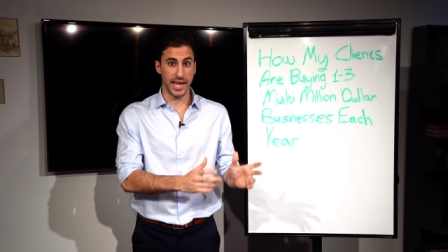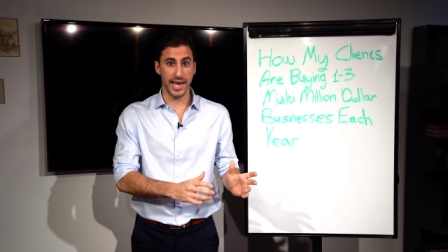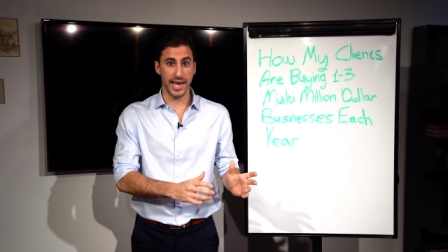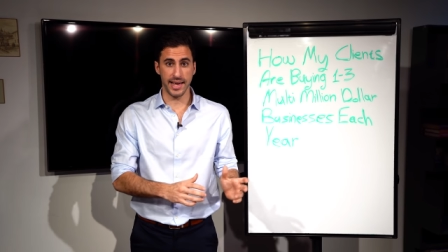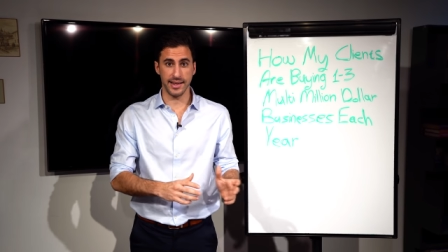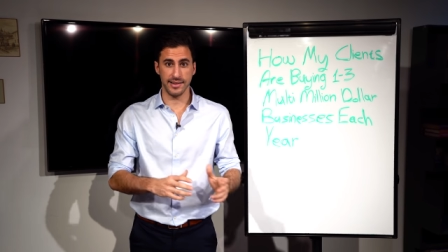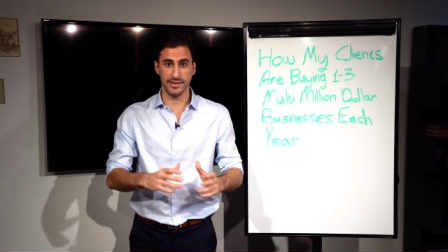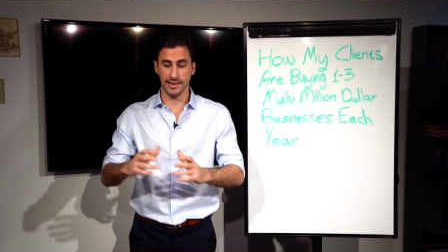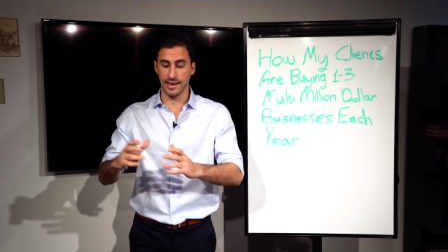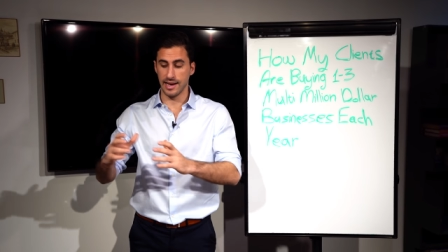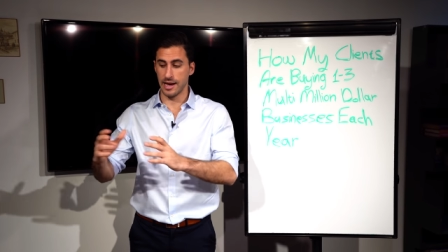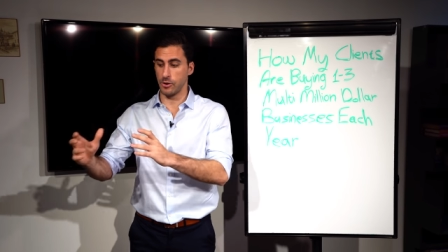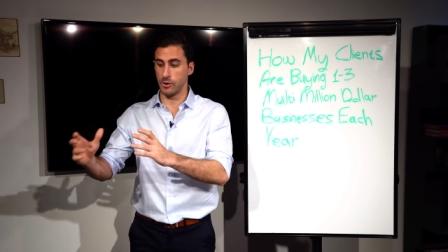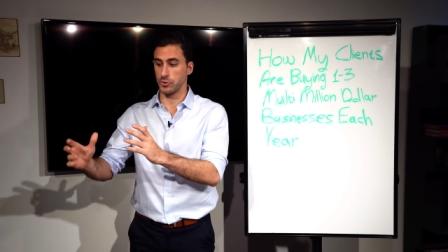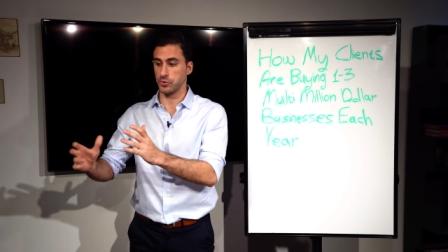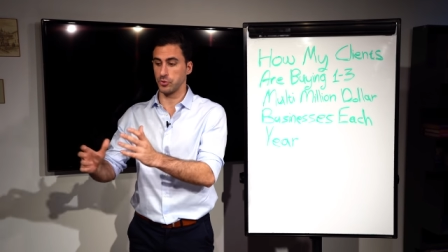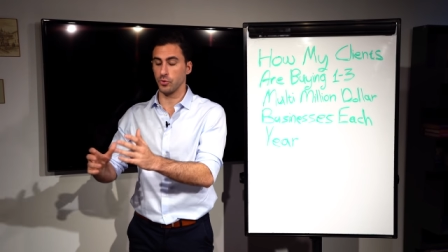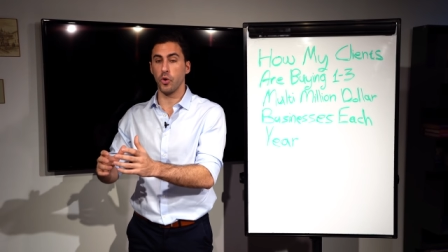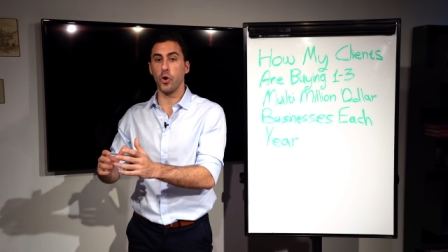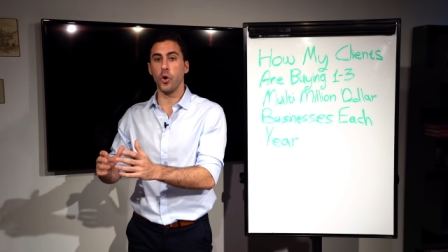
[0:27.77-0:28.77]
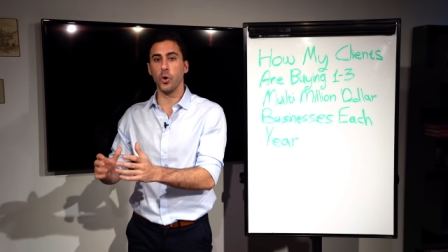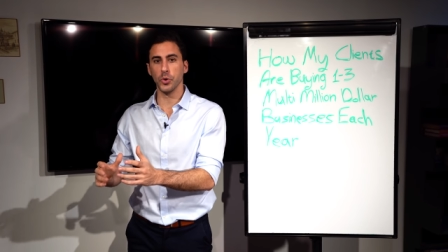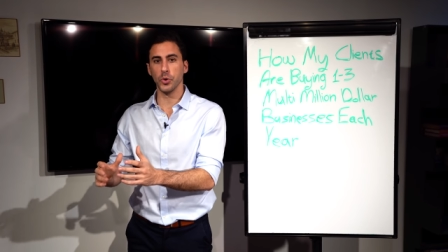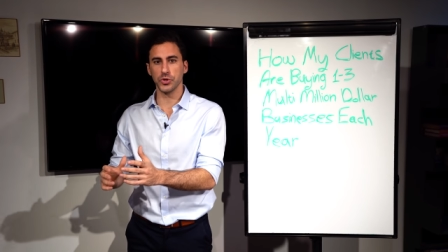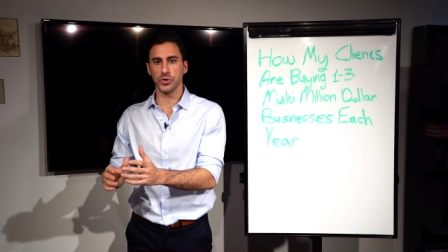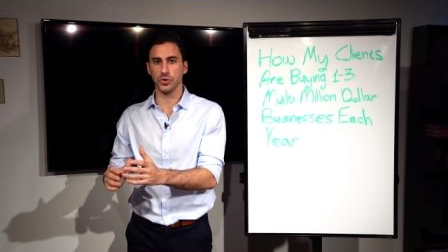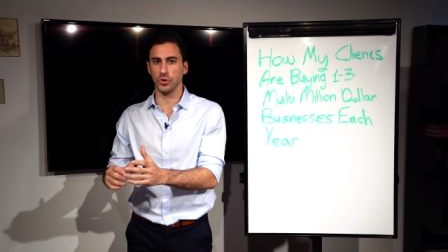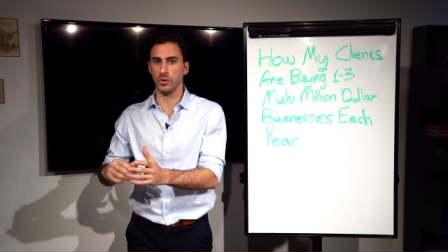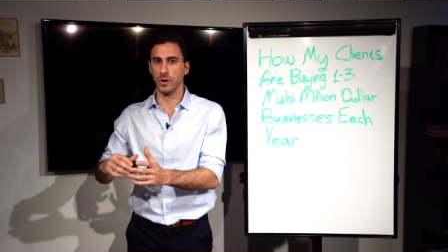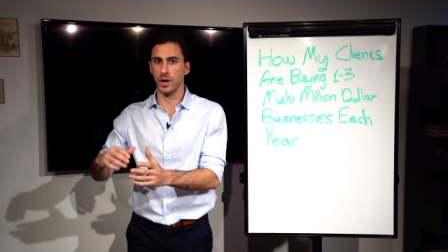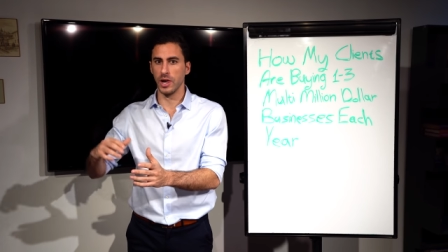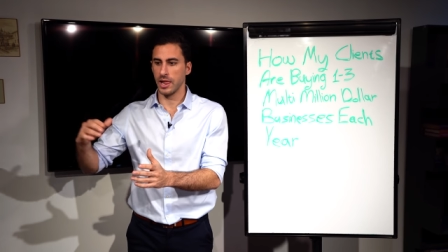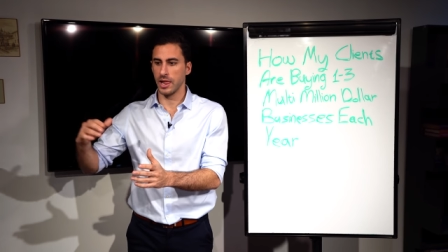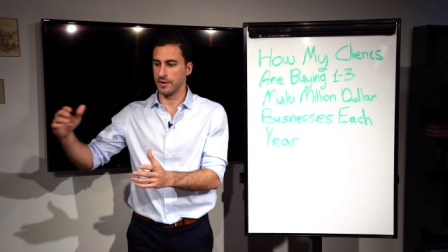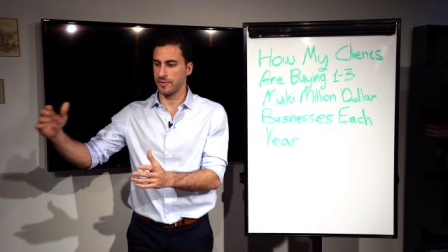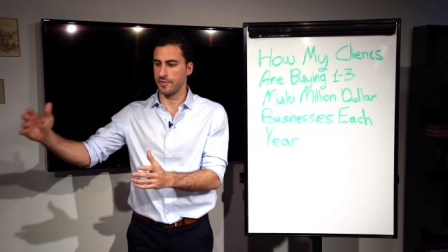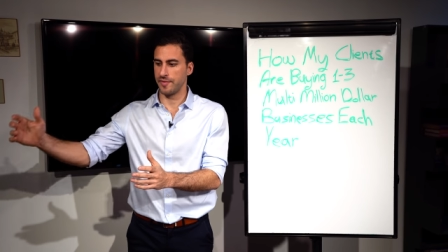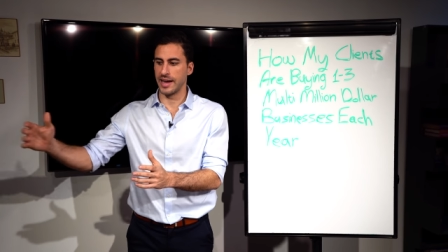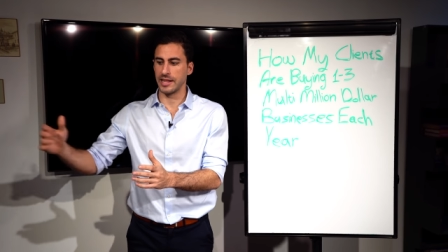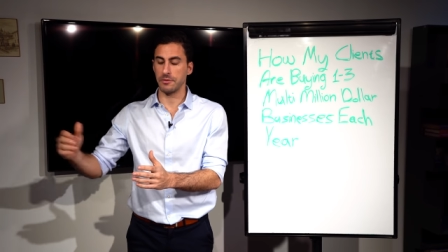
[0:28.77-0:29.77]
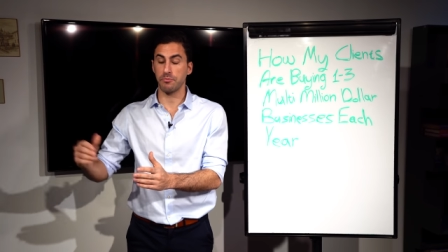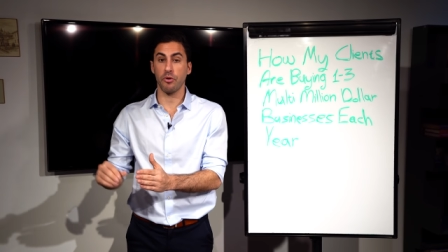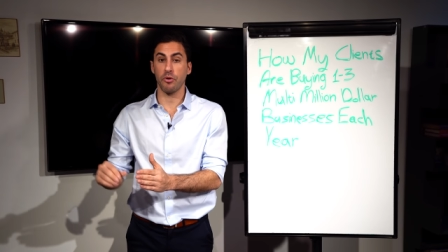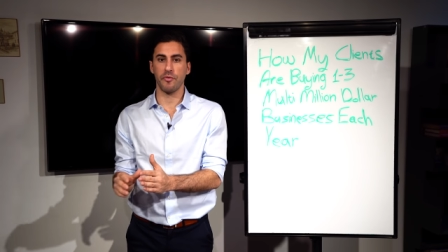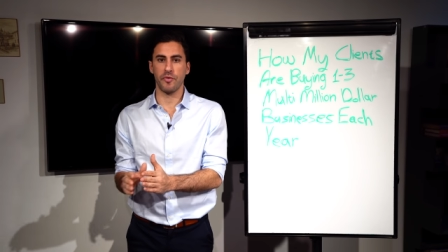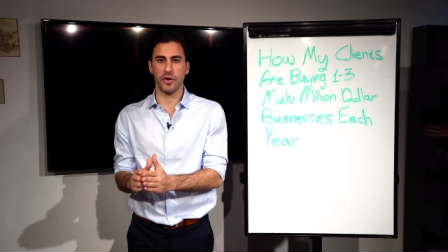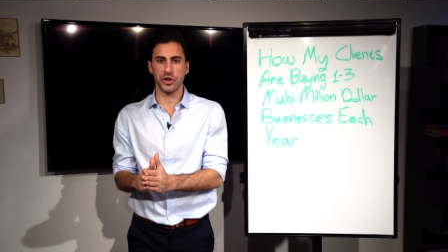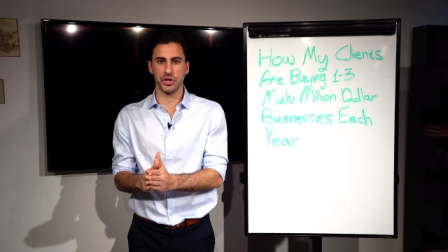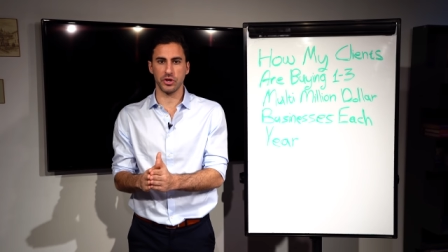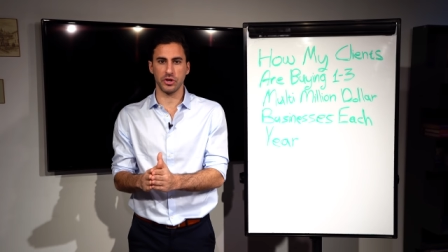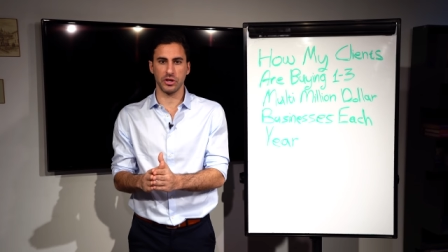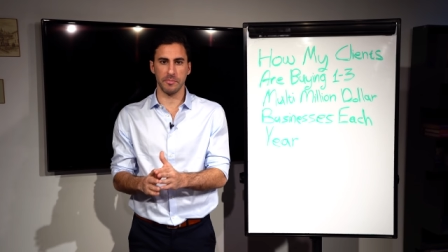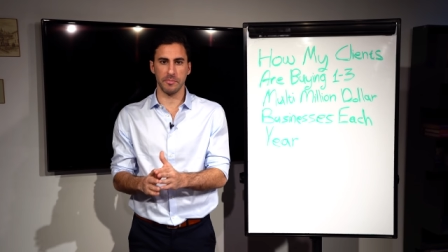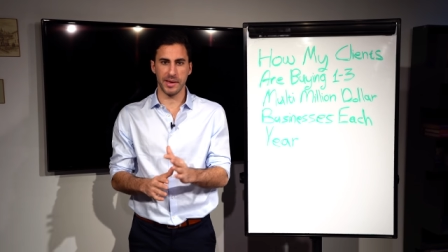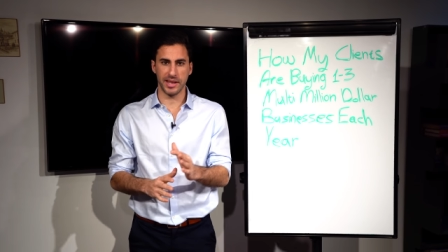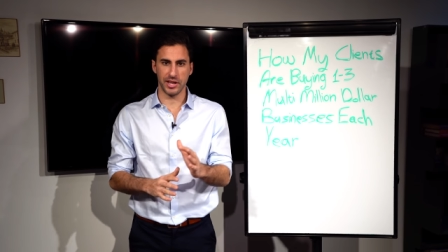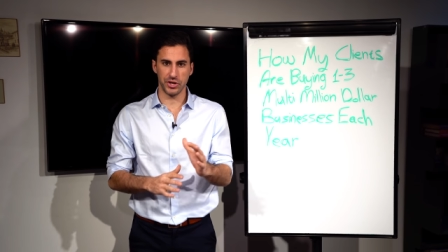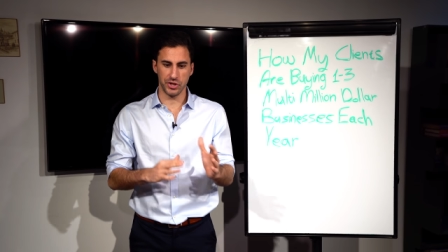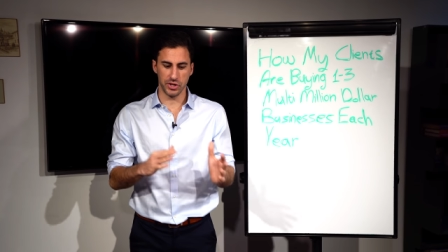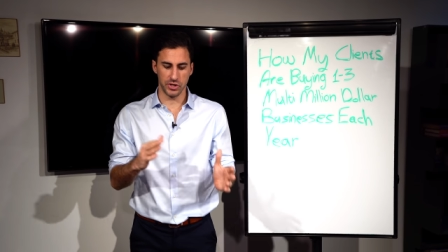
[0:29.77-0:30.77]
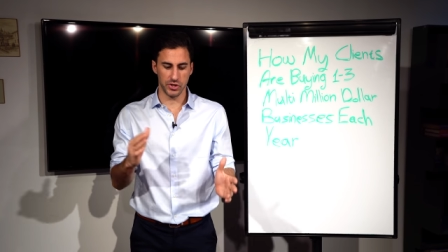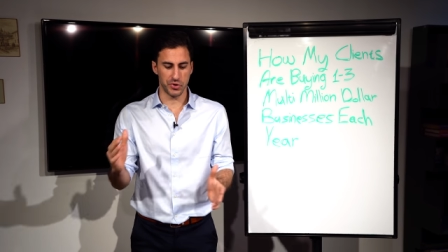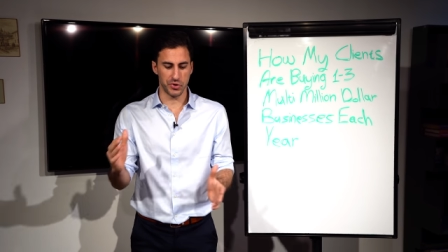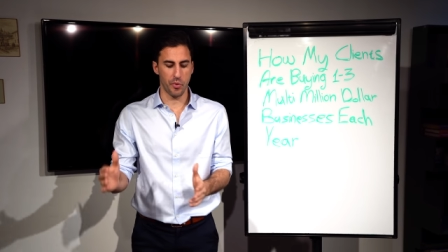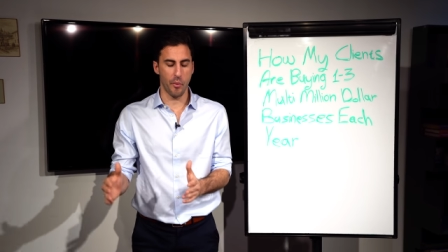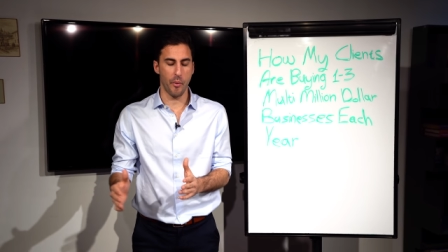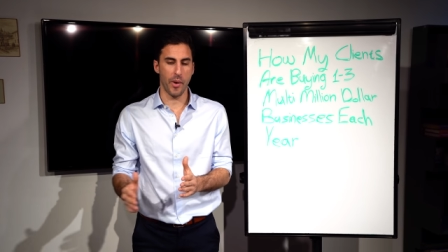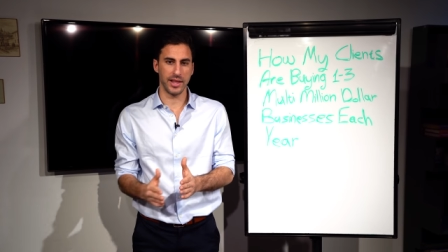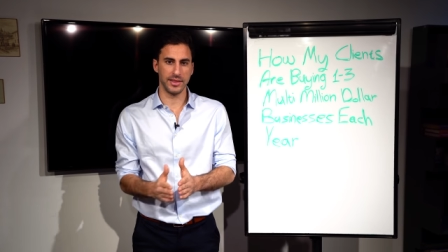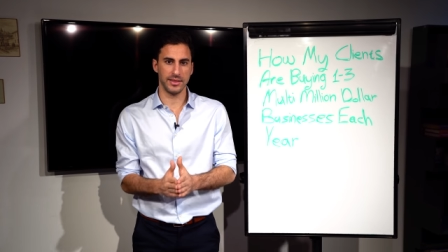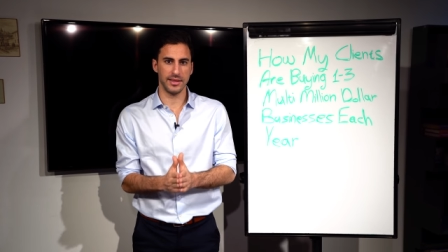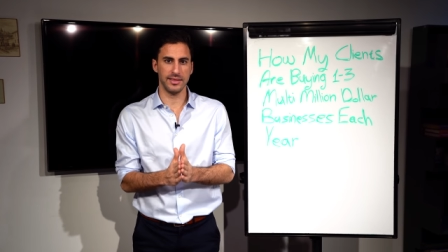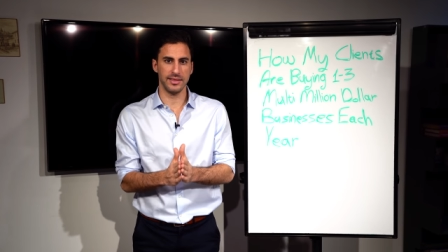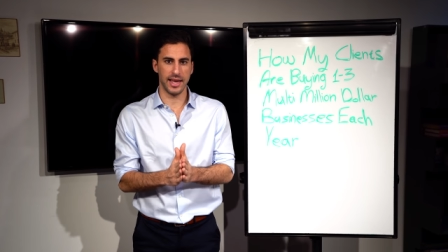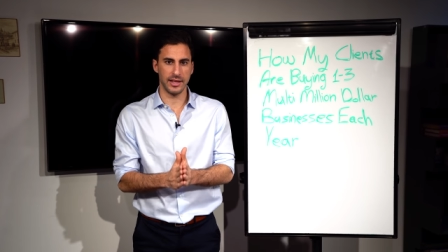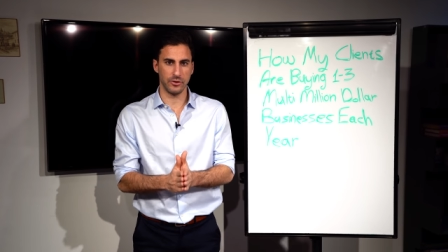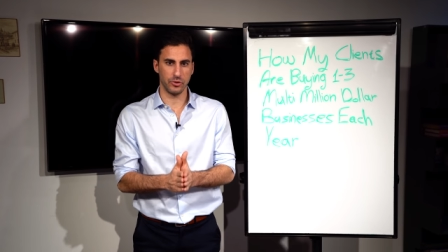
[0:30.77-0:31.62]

and how to also find professional managers to run the day